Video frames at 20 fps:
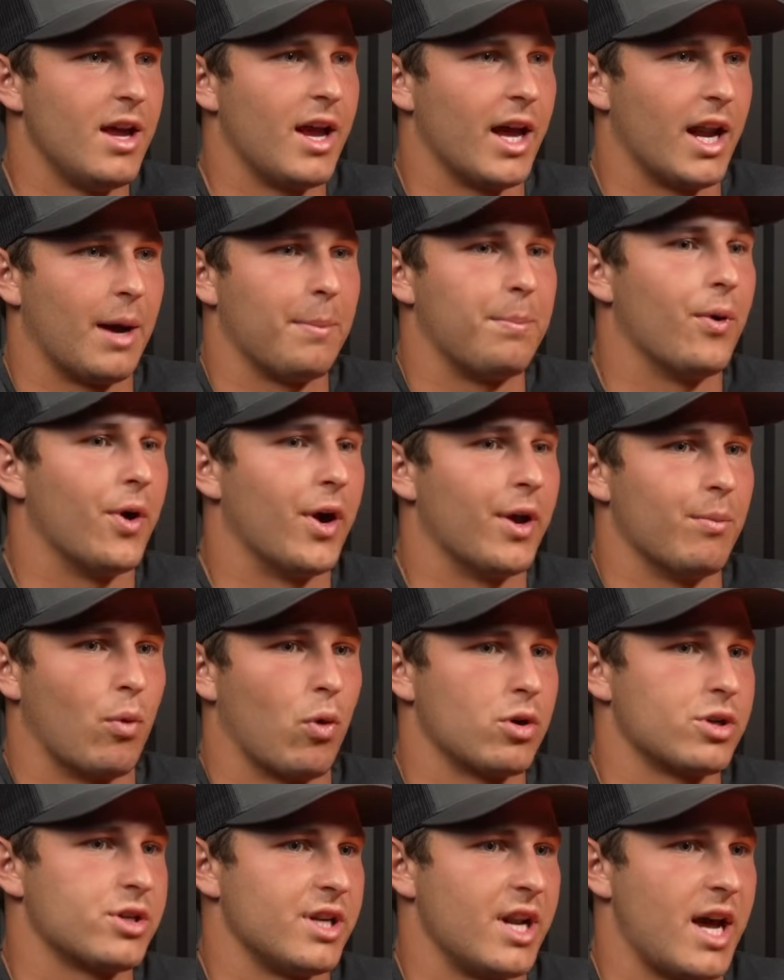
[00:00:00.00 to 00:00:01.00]
And I played
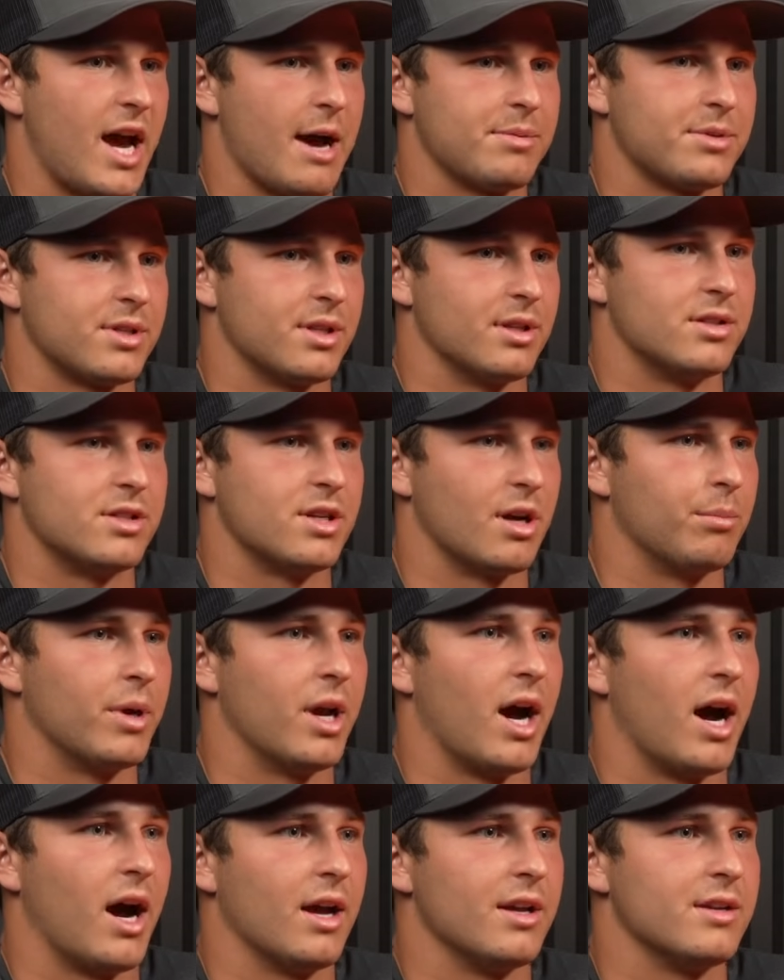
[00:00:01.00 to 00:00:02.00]
more snaps than some
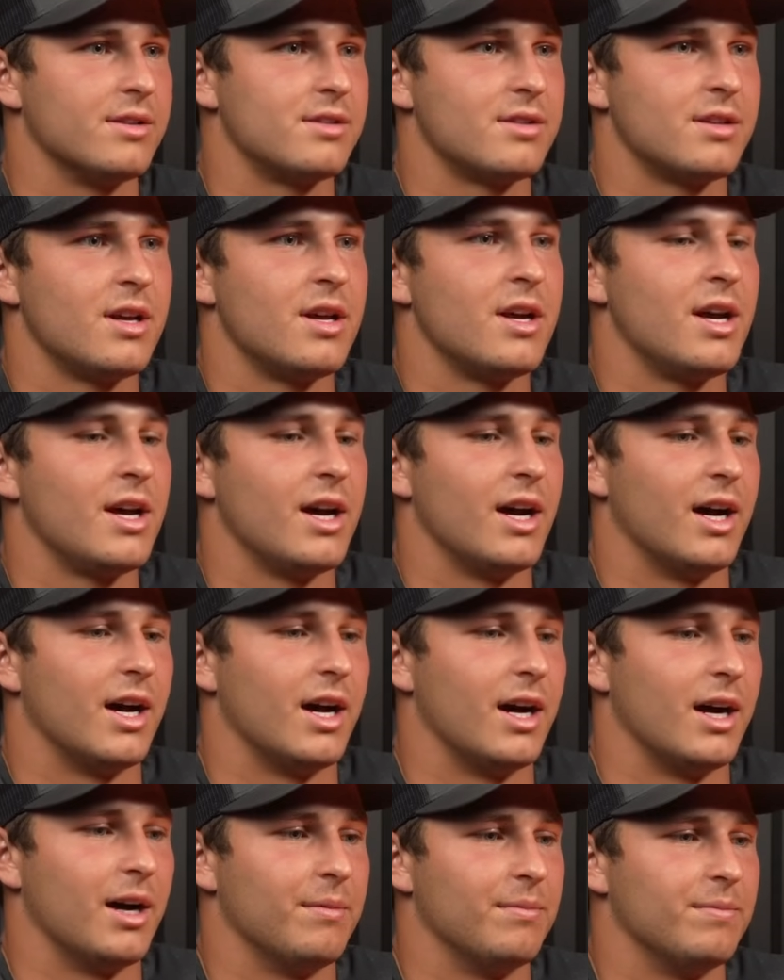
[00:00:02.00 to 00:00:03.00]
guys
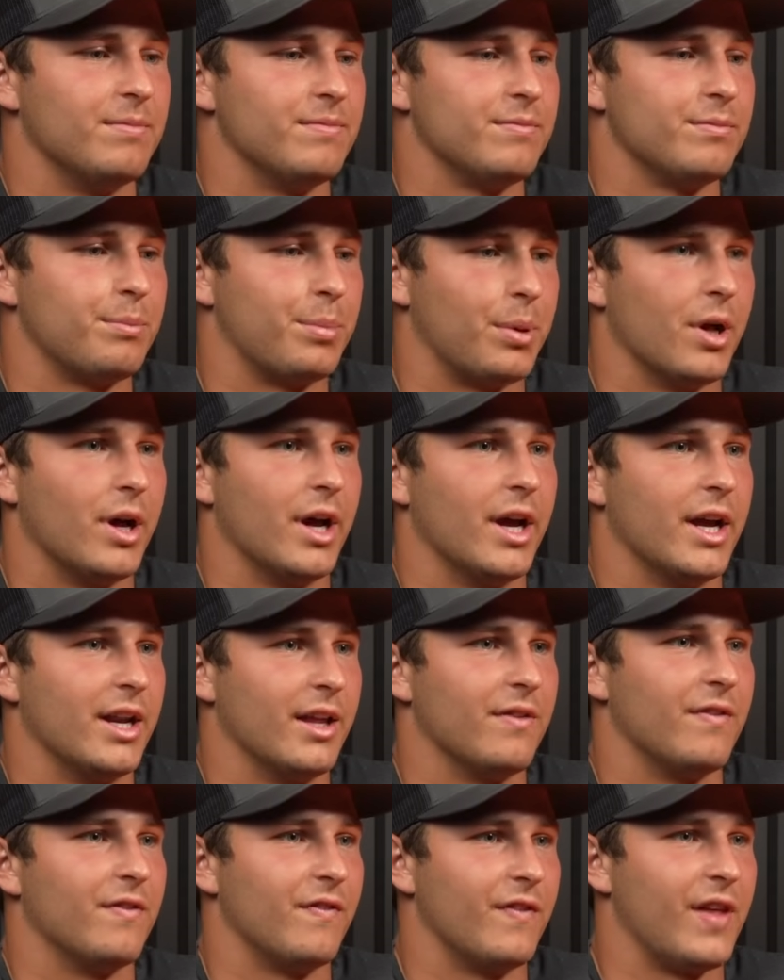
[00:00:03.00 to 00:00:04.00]
played,
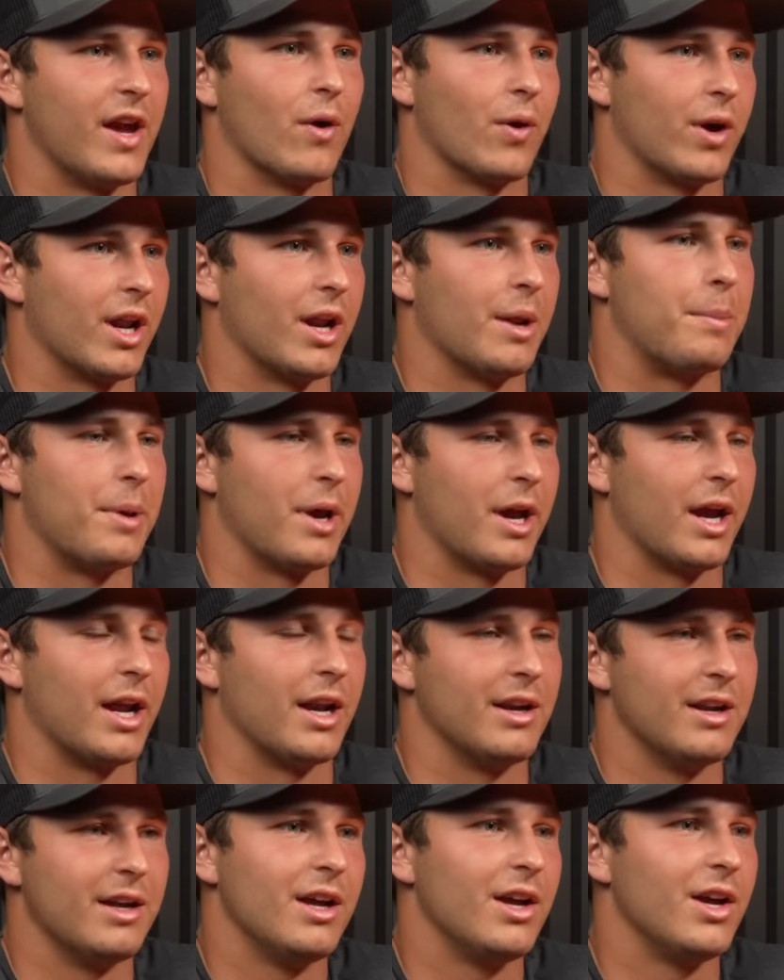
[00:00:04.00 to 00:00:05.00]
and they were getting
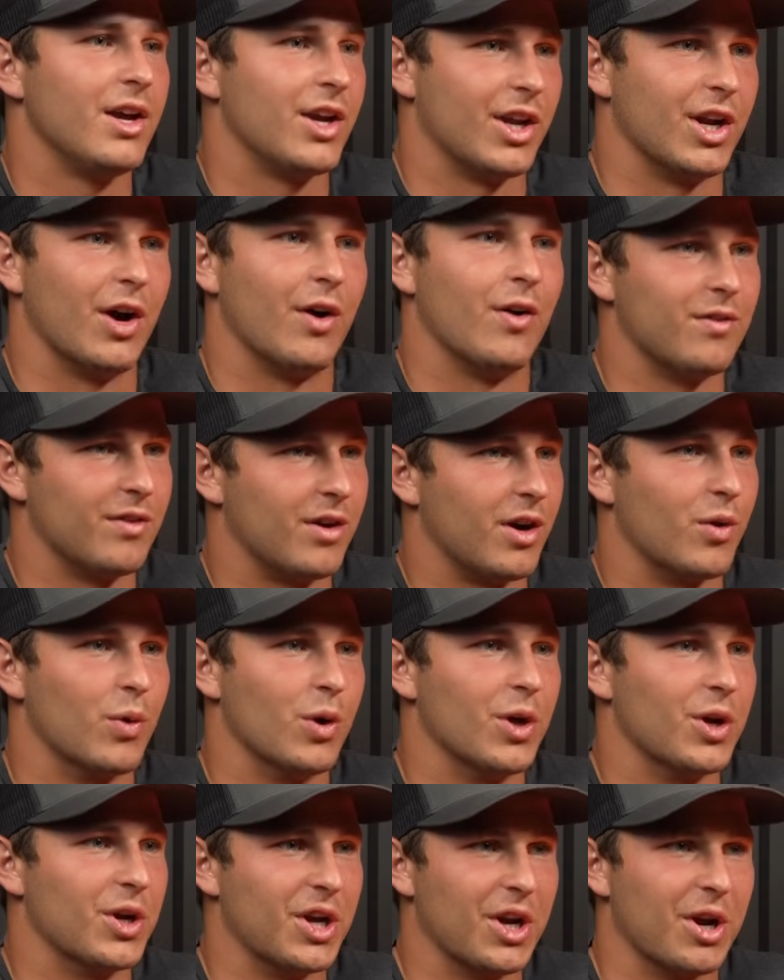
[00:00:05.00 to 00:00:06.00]
paid, a
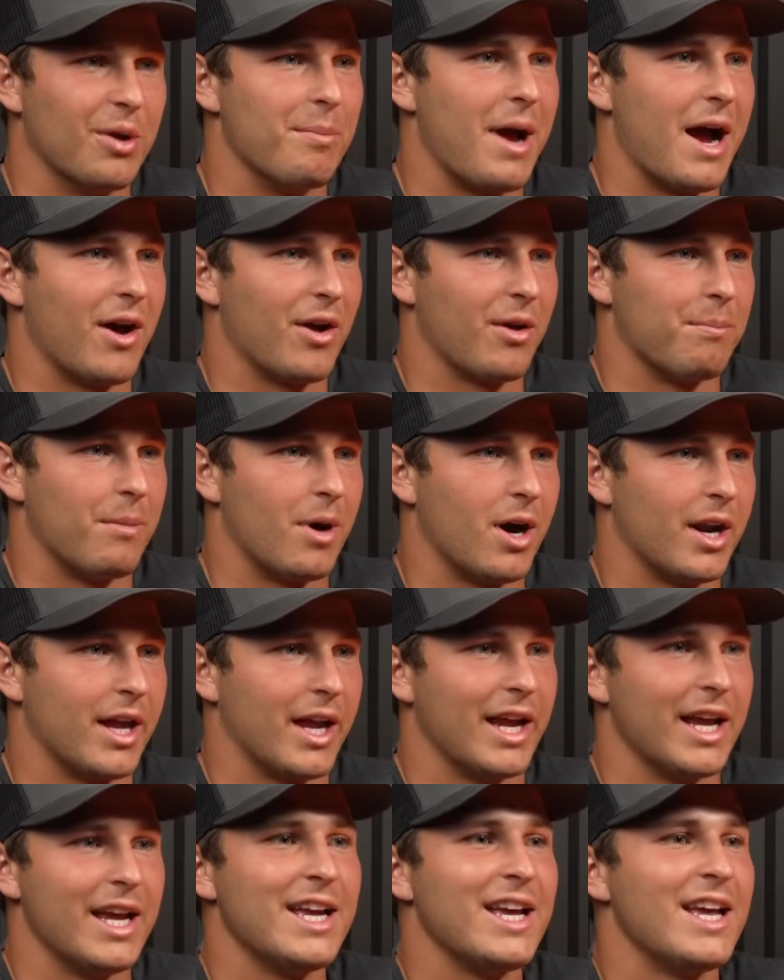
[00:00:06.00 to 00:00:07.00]
really good amount of
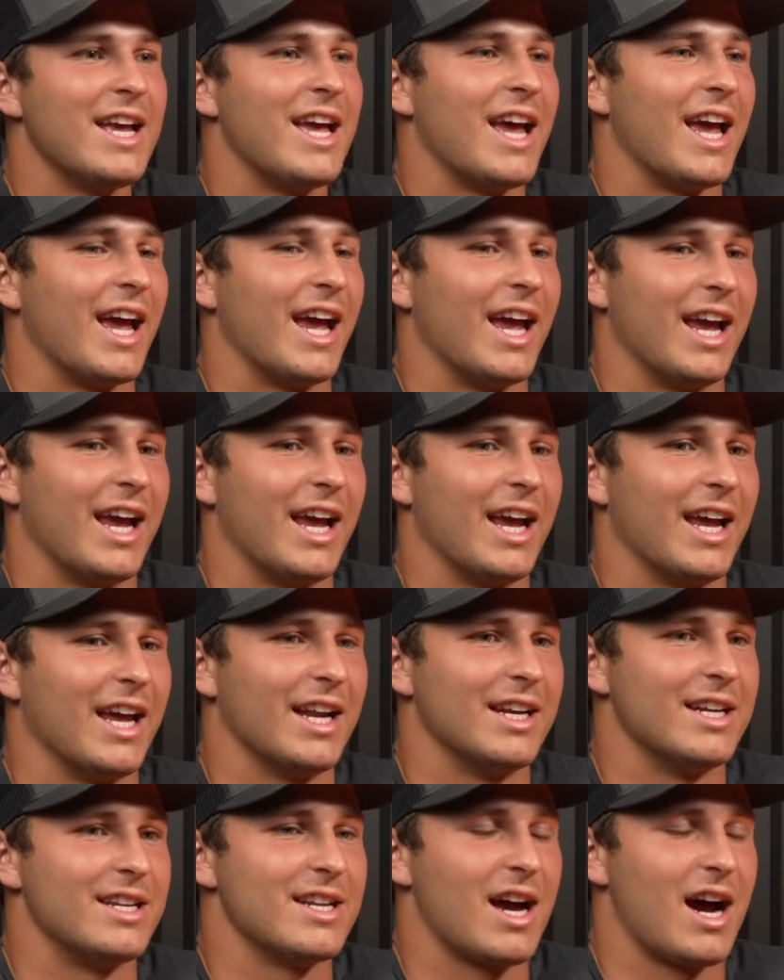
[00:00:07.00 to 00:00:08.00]
money,
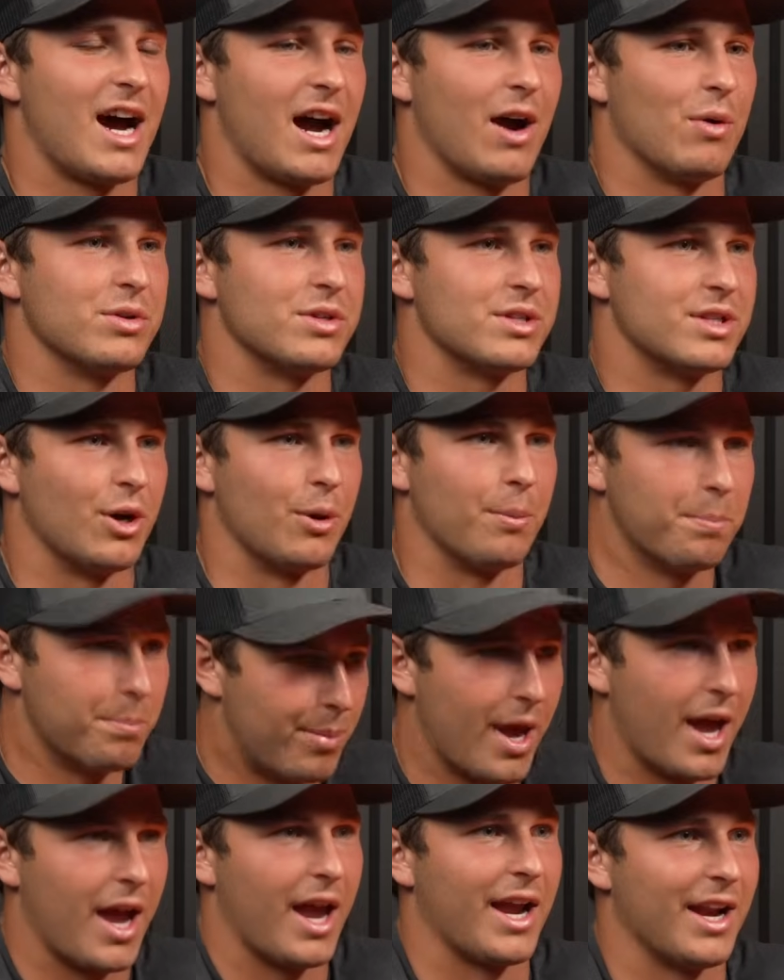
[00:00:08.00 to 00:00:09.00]
and I was still
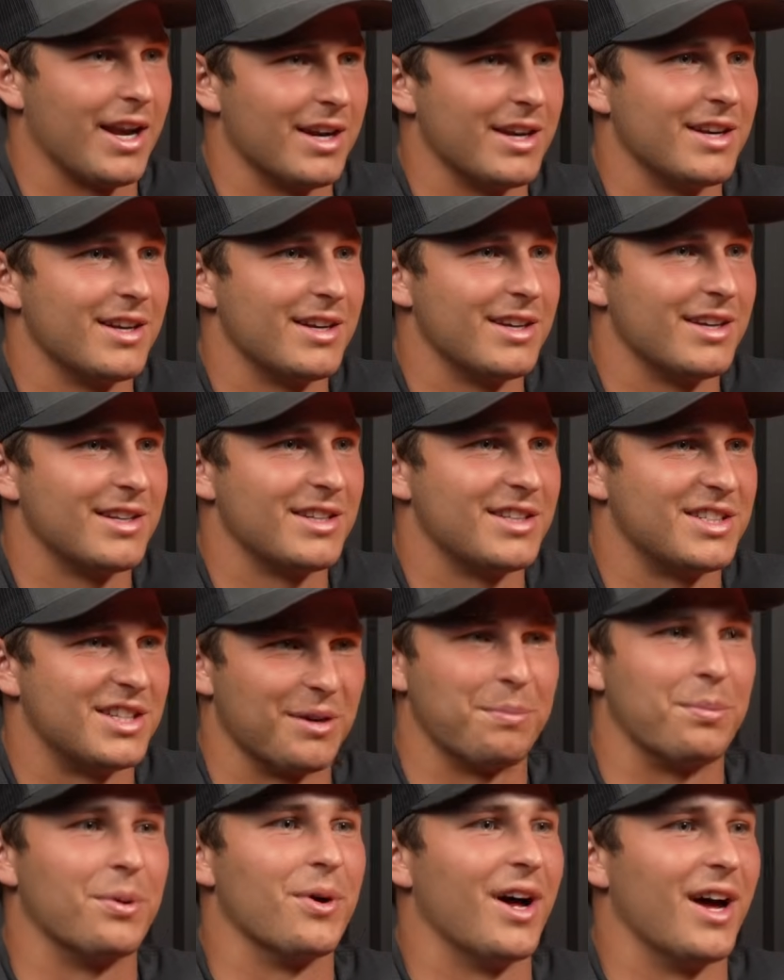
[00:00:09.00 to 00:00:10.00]
paying
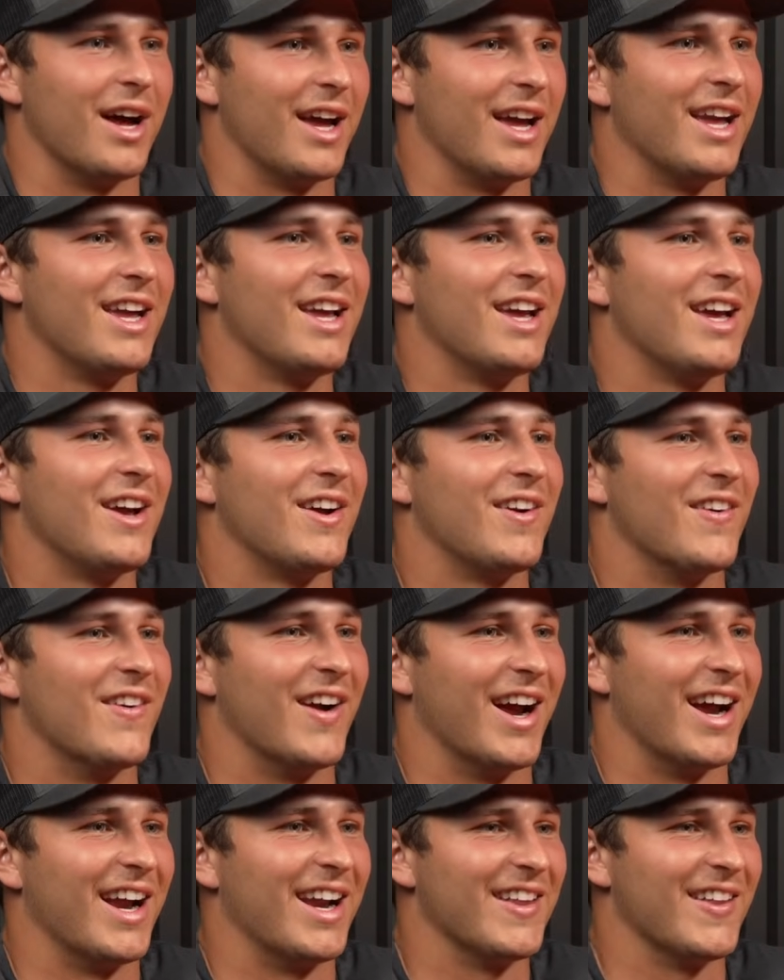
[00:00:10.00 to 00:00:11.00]
to play,
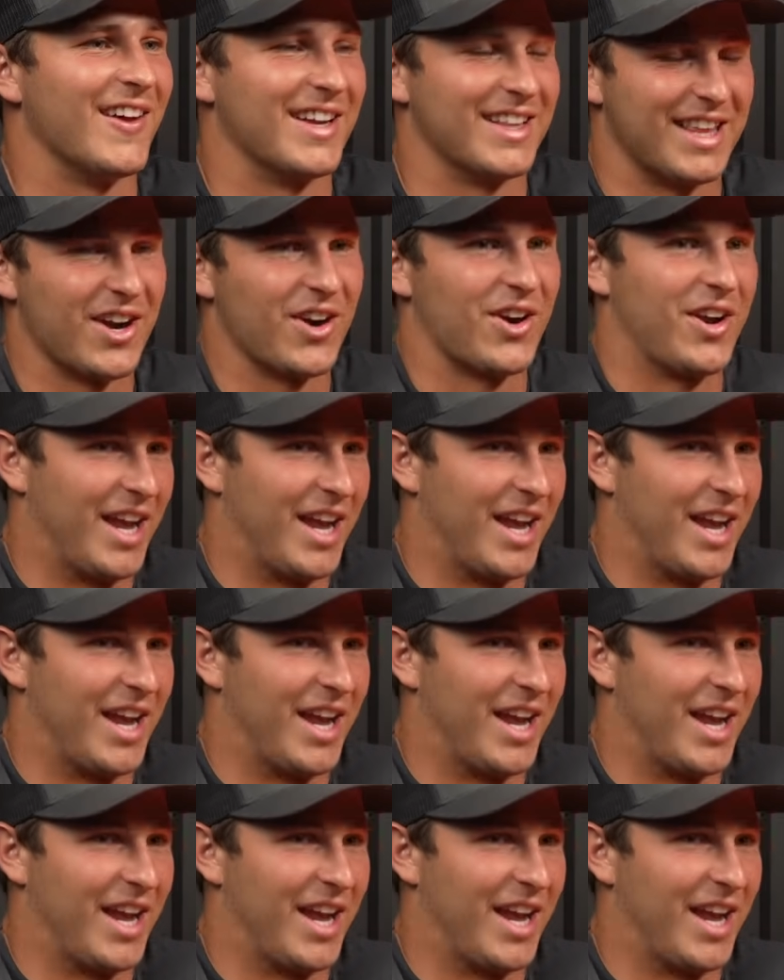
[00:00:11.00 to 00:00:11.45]
right? Like they're